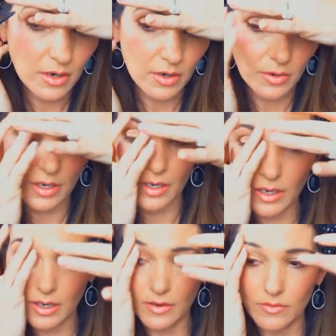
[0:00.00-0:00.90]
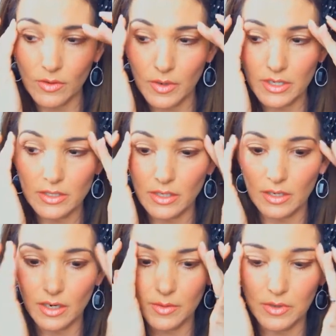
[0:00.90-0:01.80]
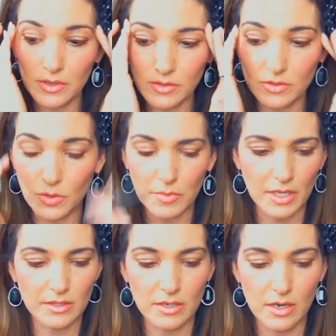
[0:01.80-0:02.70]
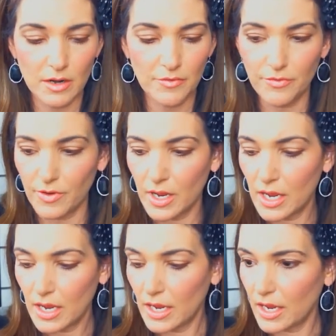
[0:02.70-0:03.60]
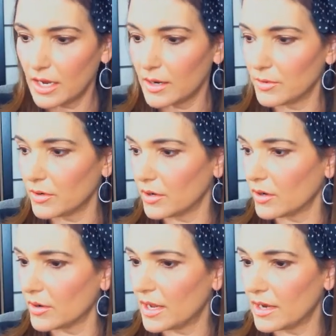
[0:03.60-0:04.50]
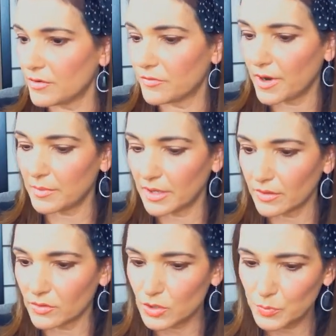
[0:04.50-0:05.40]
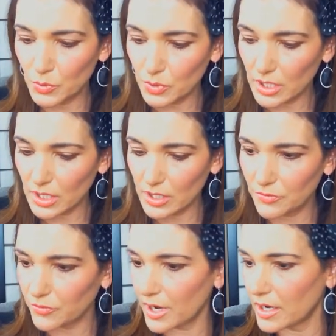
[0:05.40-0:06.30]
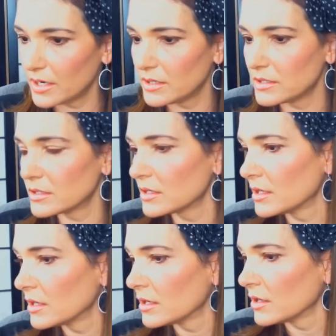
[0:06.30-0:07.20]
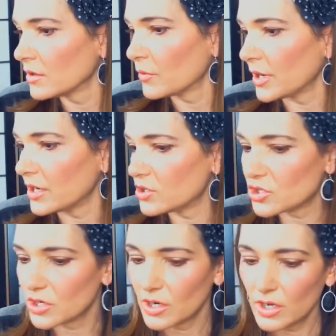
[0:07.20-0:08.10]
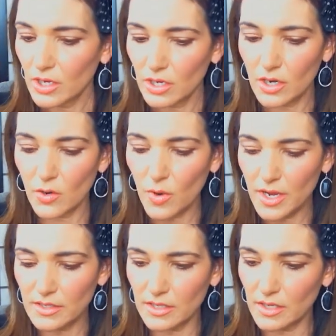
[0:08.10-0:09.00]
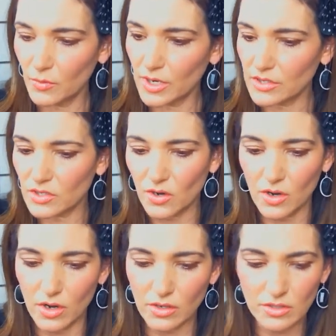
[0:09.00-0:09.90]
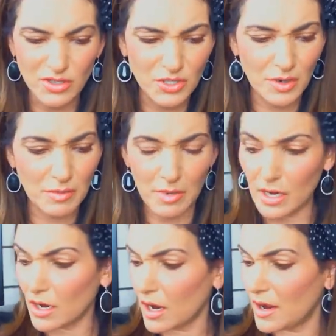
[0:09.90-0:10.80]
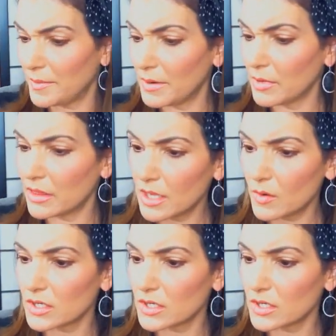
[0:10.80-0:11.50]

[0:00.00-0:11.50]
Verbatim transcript: Okay, I have no idea. I'm gonna assume that's enough. And I'm going to go ahead and find my little spoolie friend, which, you know, why is it when us girls are doing makeup and we think we're